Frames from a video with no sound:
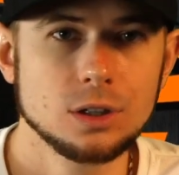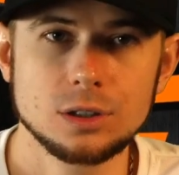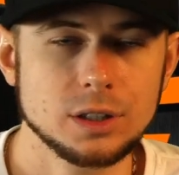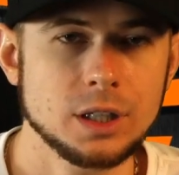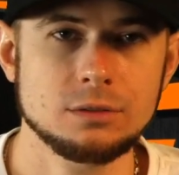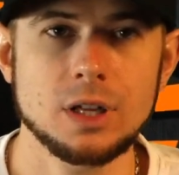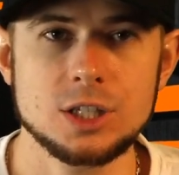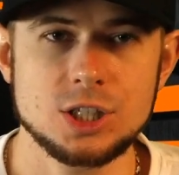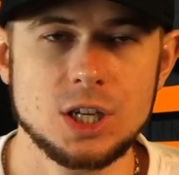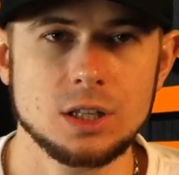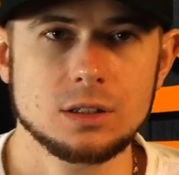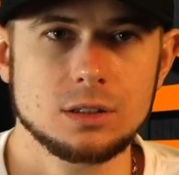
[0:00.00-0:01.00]
that
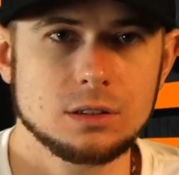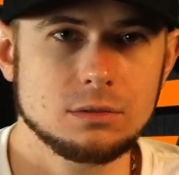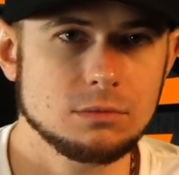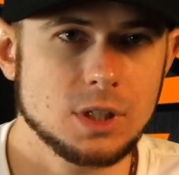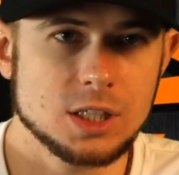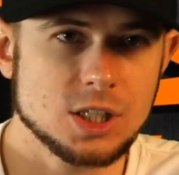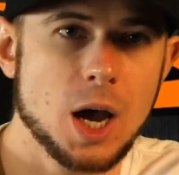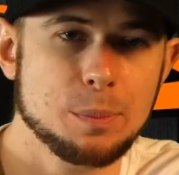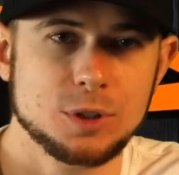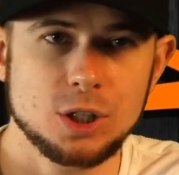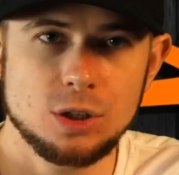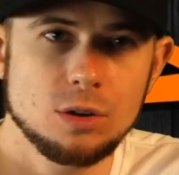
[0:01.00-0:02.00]
shit, that's
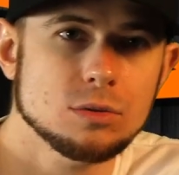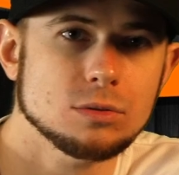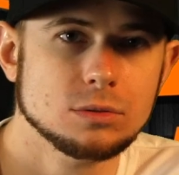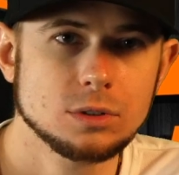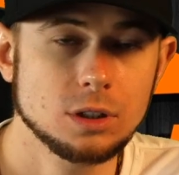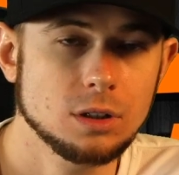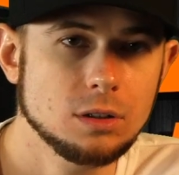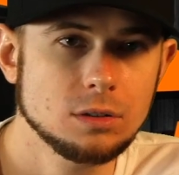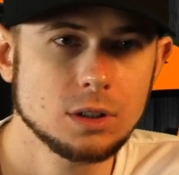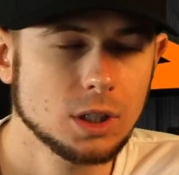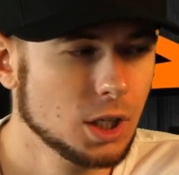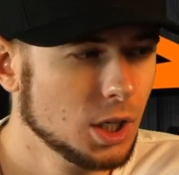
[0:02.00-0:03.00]
up to you, you know?
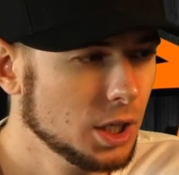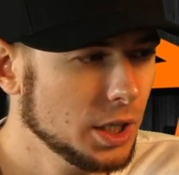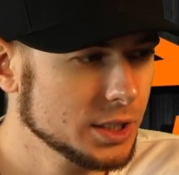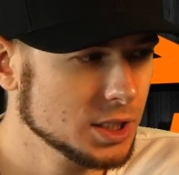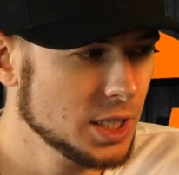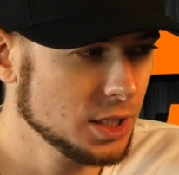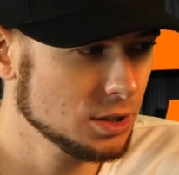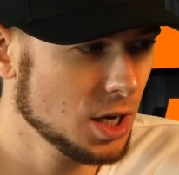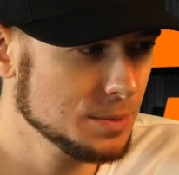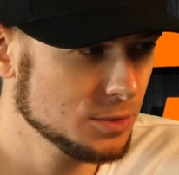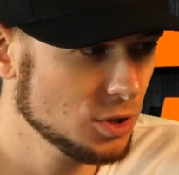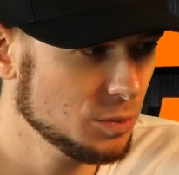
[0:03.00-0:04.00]
That's not
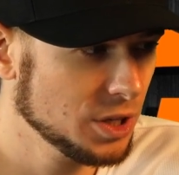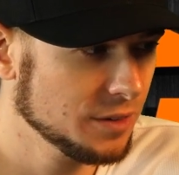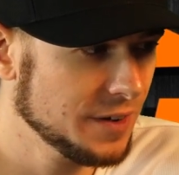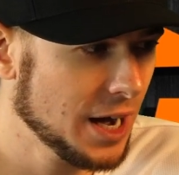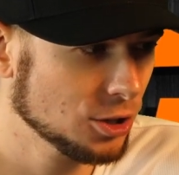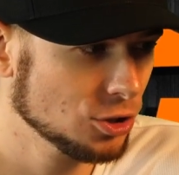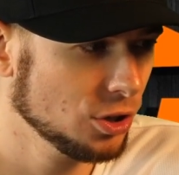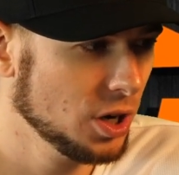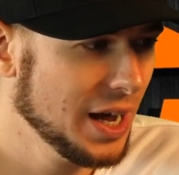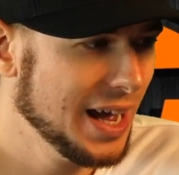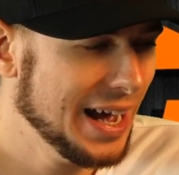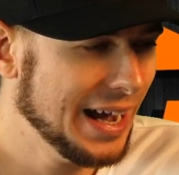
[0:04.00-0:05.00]
up to the manufacturer.
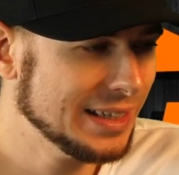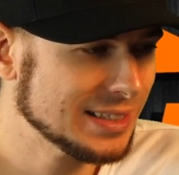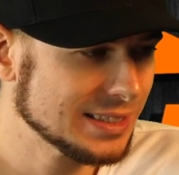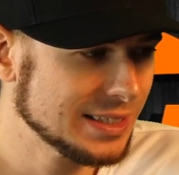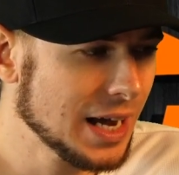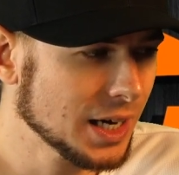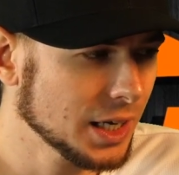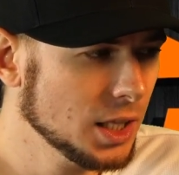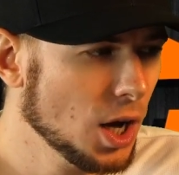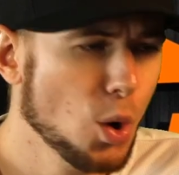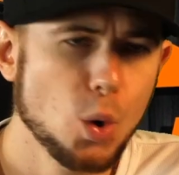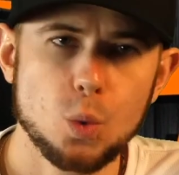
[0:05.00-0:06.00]
And second,
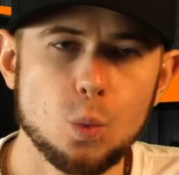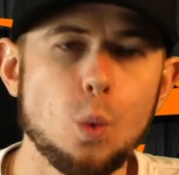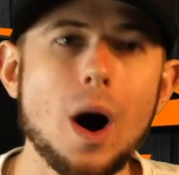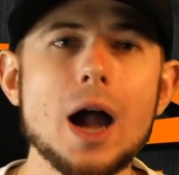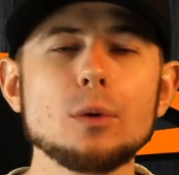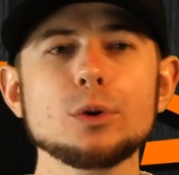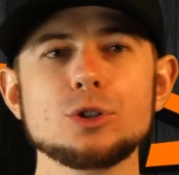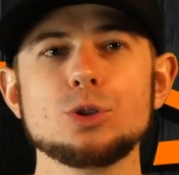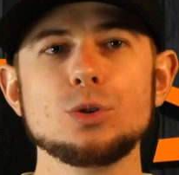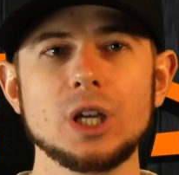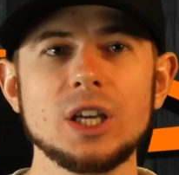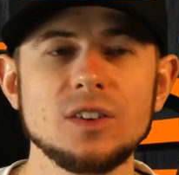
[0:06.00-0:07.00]
why would
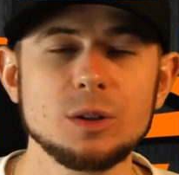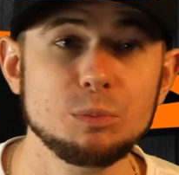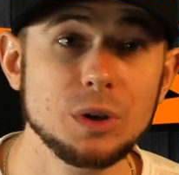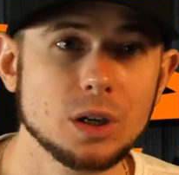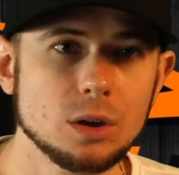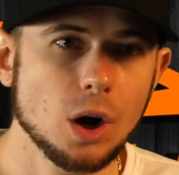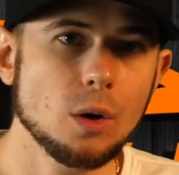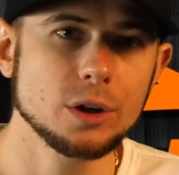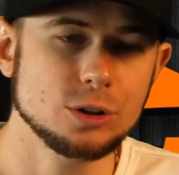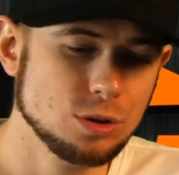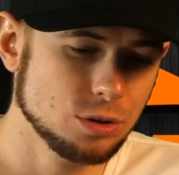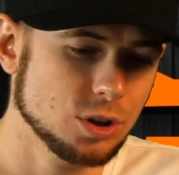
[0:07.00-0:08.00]
you even be going
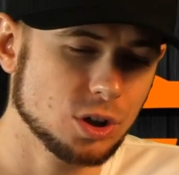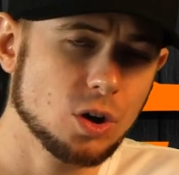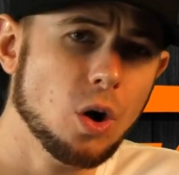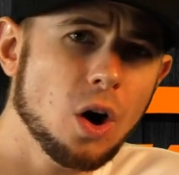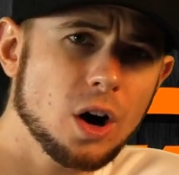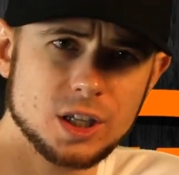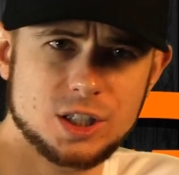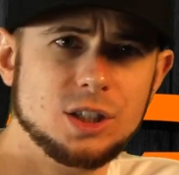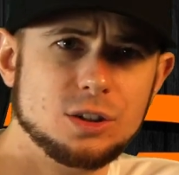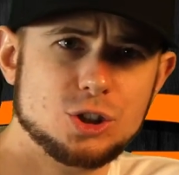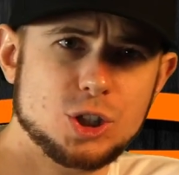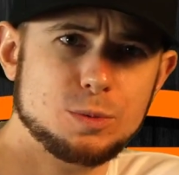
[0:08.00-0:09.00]
to the car
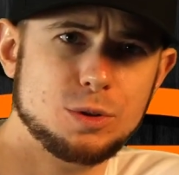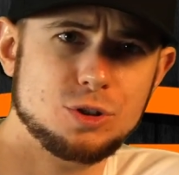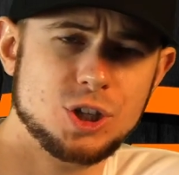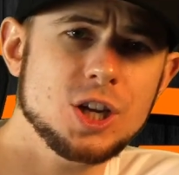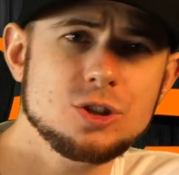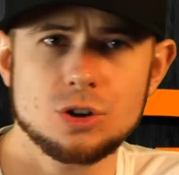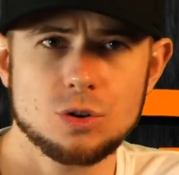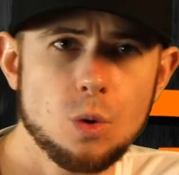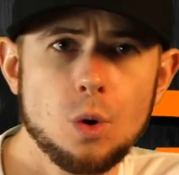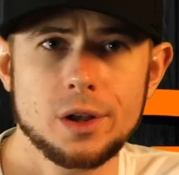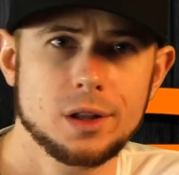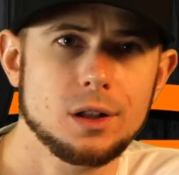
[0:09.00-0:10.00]
dealership to change your
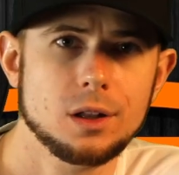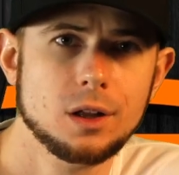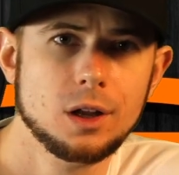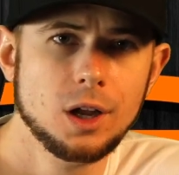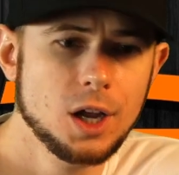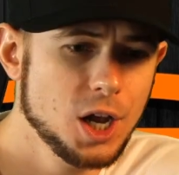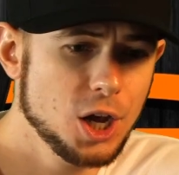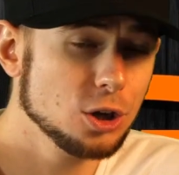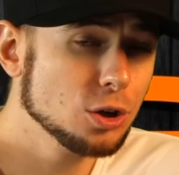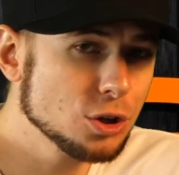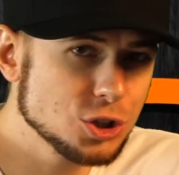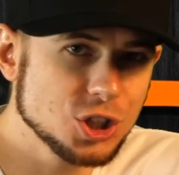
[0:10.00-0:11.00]
oil?
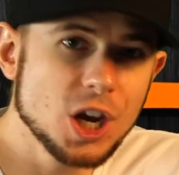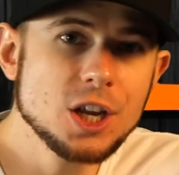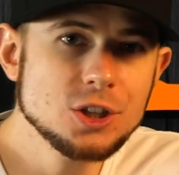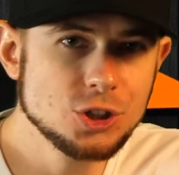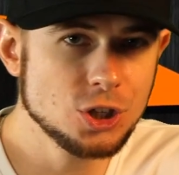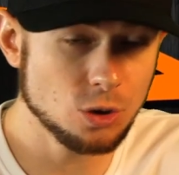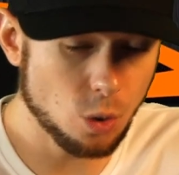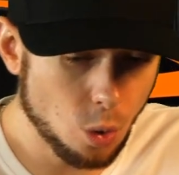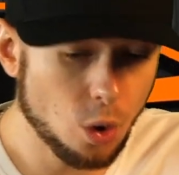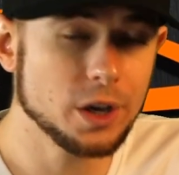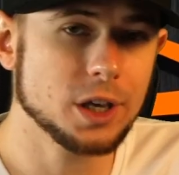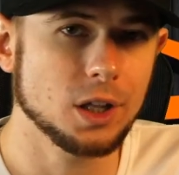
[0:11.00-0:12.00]
You're changing
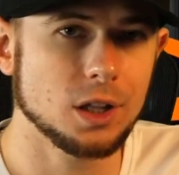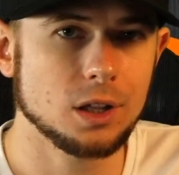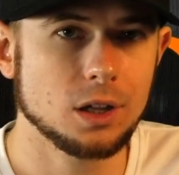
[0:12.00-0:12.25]
oil,